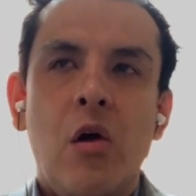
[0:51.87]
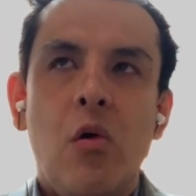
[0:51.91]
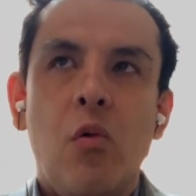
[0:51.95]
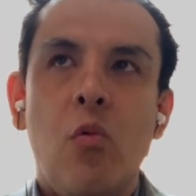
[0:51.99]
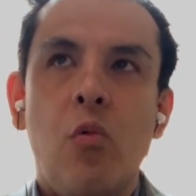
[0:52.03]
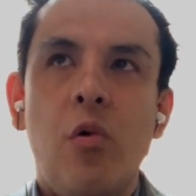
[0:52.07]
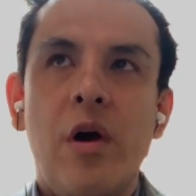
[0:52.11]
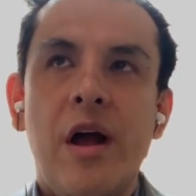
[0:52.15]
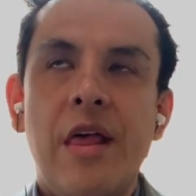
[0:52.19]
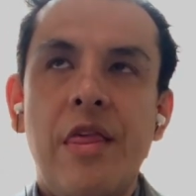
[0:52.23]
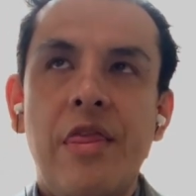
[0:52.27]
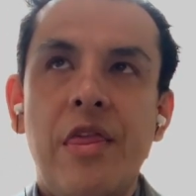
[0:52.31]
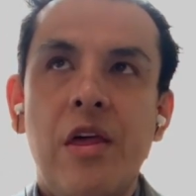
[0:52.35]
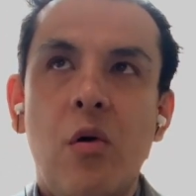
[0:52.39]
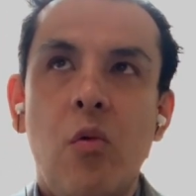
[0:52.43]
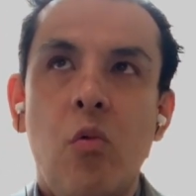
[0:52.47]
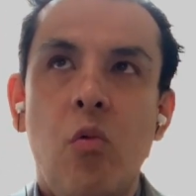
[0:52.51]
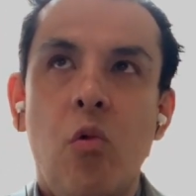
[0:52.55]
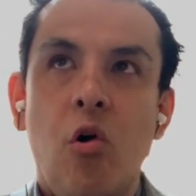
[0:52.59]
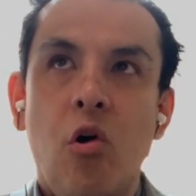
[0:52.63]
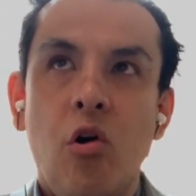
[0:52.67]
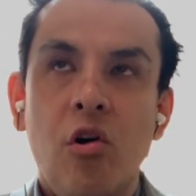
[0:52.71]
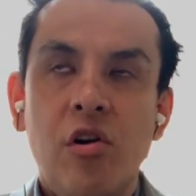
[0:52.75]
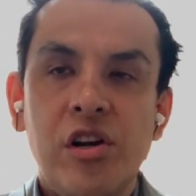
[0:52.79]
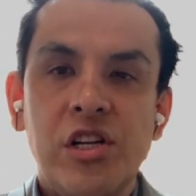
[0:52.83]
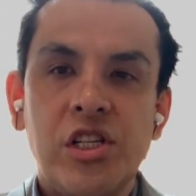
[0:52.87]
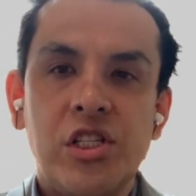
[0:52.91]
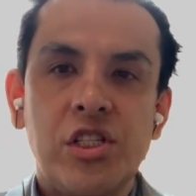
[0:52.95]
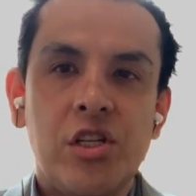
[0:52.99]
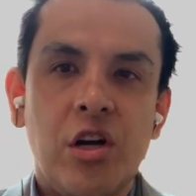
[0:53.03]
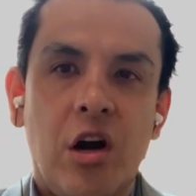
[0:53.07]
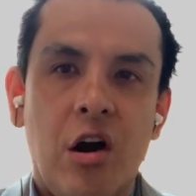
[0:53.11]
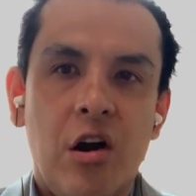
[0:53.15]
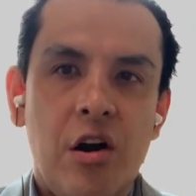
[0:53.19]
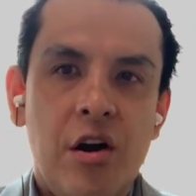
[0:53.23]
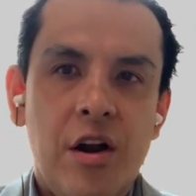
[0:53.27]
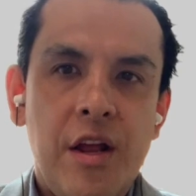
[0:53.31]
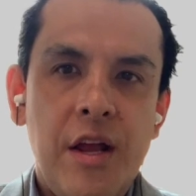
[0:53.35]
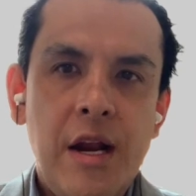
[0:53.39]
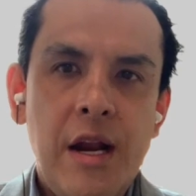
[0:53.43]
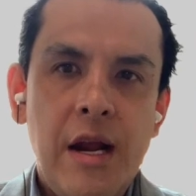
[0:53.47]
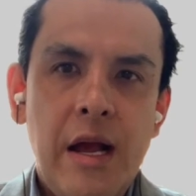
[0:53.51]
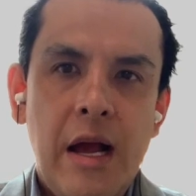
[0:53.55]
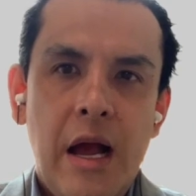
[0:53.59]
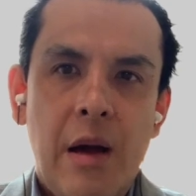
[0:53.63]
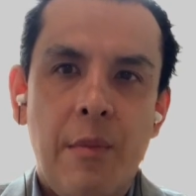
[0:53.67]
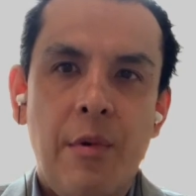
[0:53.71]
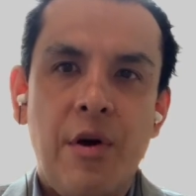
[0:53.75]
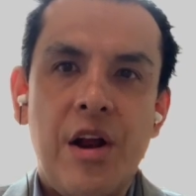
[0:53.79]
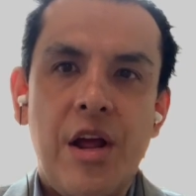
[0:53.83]
When the war started
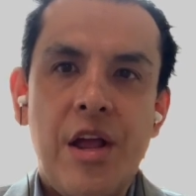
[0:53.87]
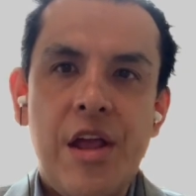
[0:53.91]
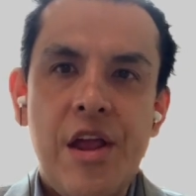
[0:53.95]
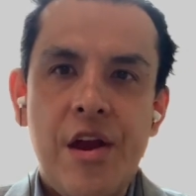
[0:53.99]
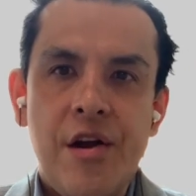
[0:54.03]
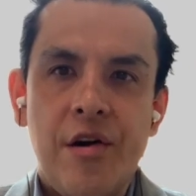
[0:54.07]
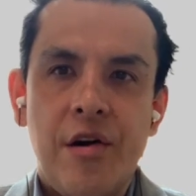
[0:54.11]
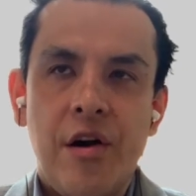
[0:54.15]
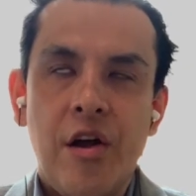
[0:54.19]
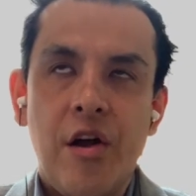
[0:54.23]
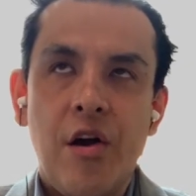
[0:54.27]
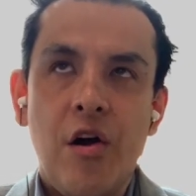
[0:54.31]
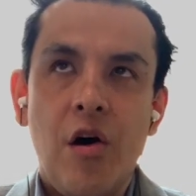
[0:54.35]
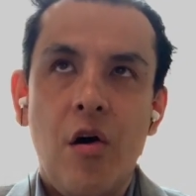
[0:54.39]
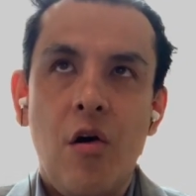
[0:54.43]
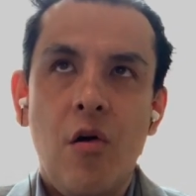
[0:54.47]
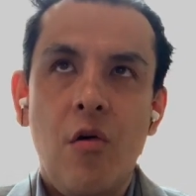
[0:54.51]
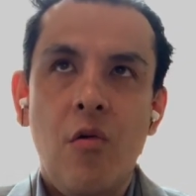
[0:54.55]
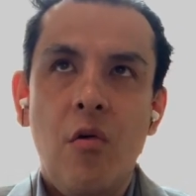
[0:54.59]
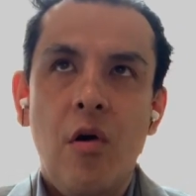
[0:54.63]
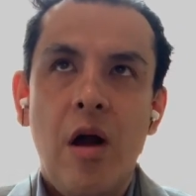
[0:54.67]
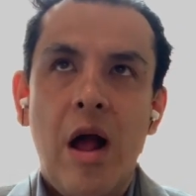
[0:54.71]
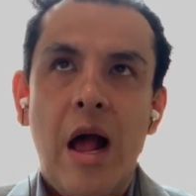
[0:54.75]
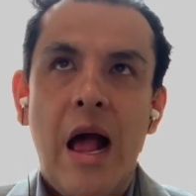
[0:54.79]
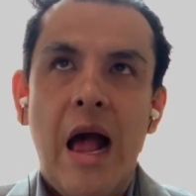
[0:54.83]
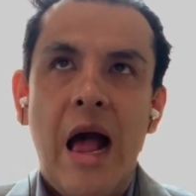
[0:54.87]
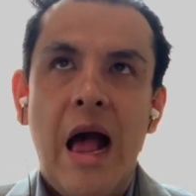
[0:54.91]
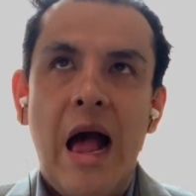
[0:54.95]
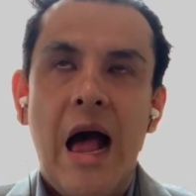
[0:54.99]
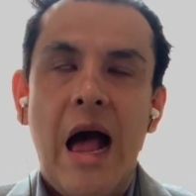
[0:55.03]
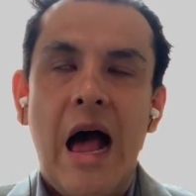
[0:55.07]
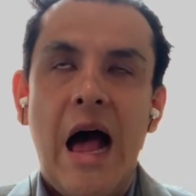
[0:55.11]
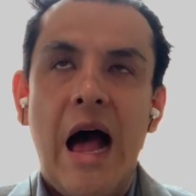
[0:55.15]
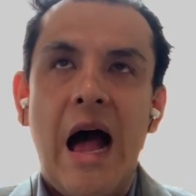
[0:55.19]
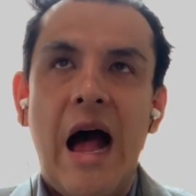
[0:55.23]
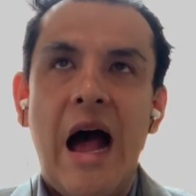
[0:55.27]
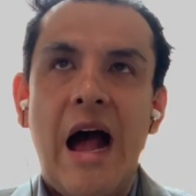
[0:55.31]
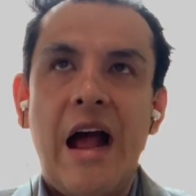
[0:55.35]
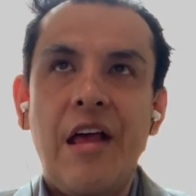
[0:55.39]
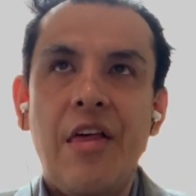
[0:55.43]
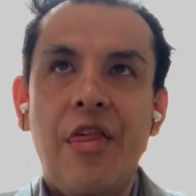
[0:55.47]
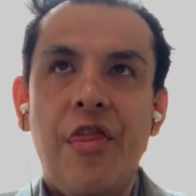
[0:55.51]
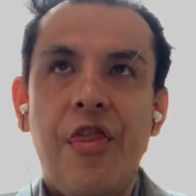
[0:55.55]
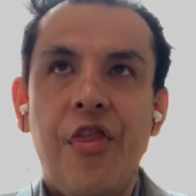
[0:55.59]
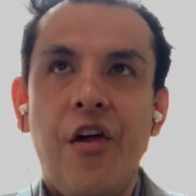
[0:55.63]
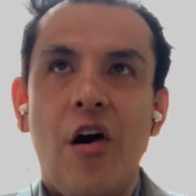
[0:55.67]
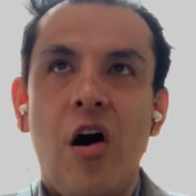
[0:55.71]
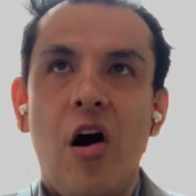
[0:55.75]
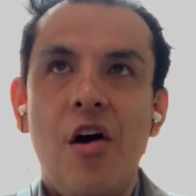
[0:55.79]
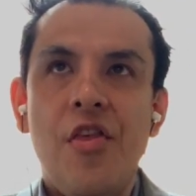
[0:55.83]
about a year ago, I
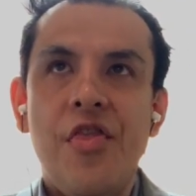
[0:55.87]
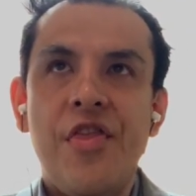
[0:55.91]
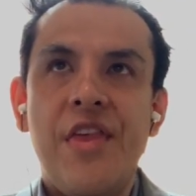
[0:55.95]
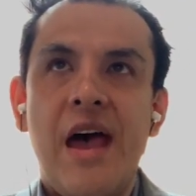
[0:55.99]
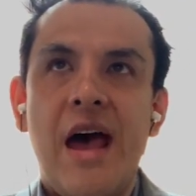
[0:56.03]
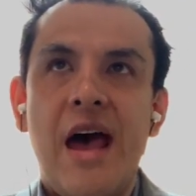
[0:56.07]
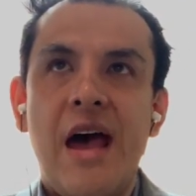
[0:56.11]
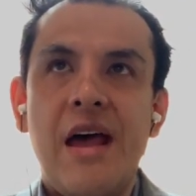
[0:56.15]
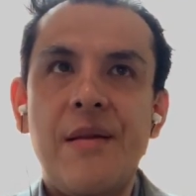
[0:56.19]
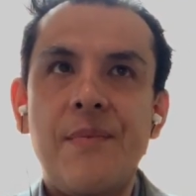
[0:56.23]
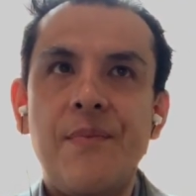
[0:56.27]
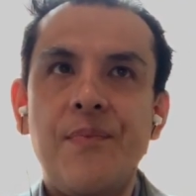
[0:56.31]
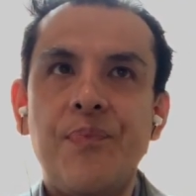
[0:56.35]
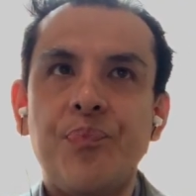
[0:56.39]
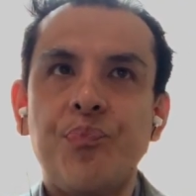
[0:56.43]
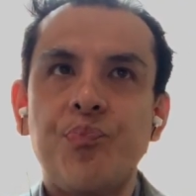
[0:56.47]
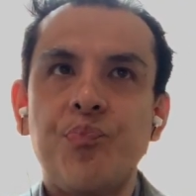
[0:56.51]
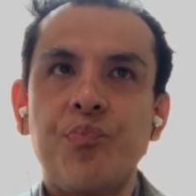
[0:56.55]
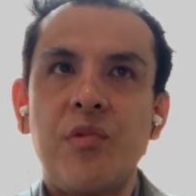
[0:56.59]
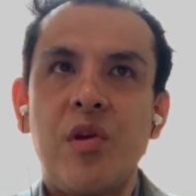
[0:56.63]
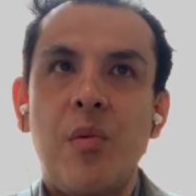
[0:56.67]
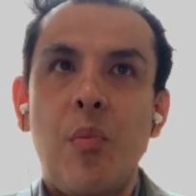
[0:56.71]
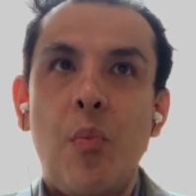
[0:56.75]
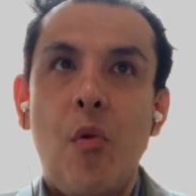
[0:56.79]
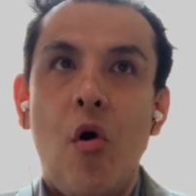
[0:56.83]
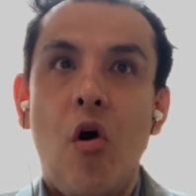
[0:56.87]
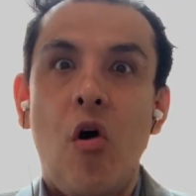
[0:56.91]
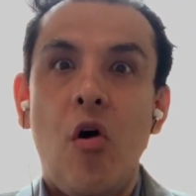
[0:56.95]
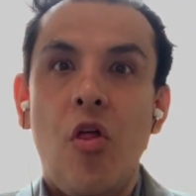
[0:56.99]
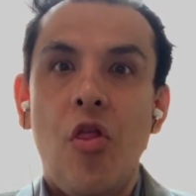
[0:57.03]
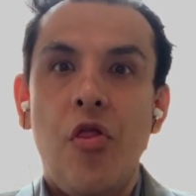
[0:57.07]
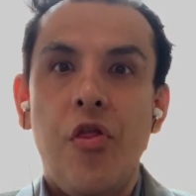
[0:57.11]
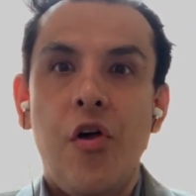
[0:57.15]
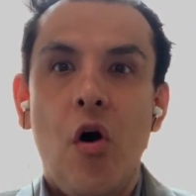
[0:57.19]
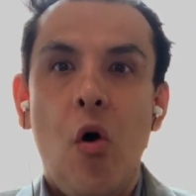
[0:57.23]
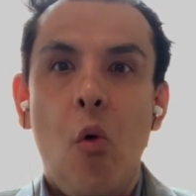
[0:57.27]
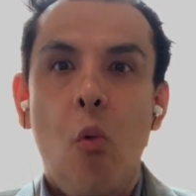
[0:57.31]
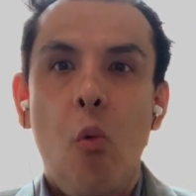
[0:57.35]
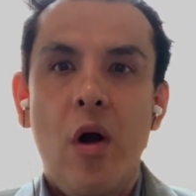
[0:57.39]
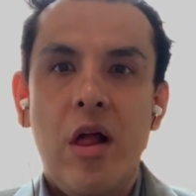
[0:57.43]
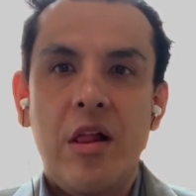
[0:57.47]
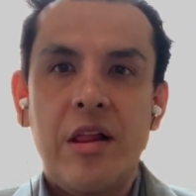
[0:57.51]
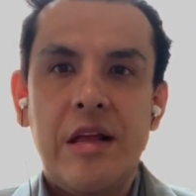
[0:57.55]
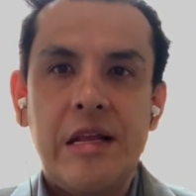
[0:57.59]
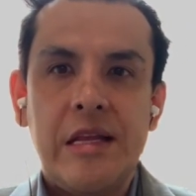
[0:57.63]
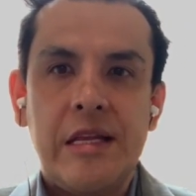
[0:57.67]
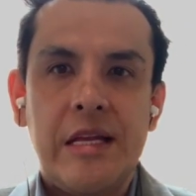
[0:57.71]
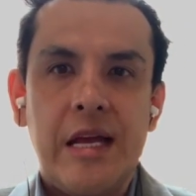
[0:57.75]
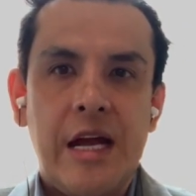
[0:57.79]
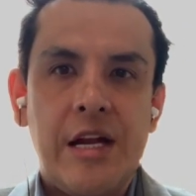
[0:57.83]
thought that, although
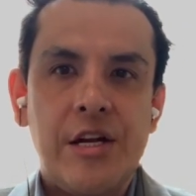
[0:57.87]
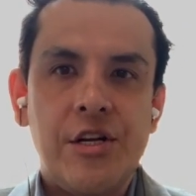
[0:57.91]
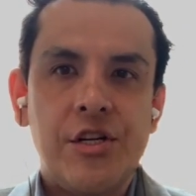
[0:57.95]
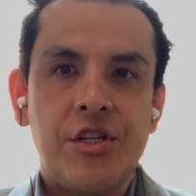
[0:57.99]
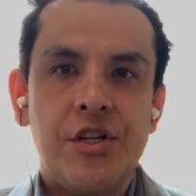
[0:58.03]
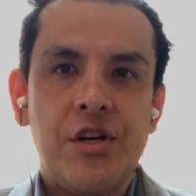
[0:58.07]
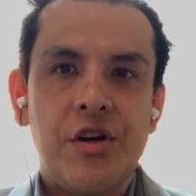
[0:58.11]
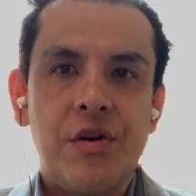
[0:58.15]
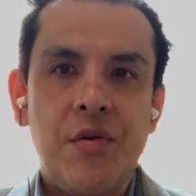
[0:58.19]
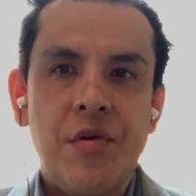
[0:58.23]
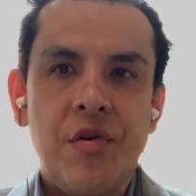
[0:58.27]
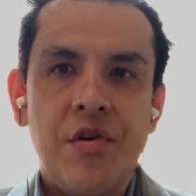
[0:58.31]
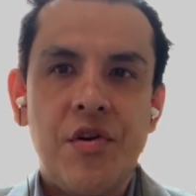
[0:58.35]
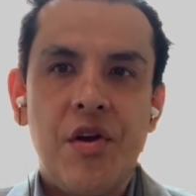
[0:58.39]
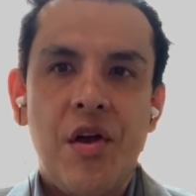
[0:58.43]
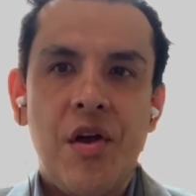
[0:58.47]
well-intentioned,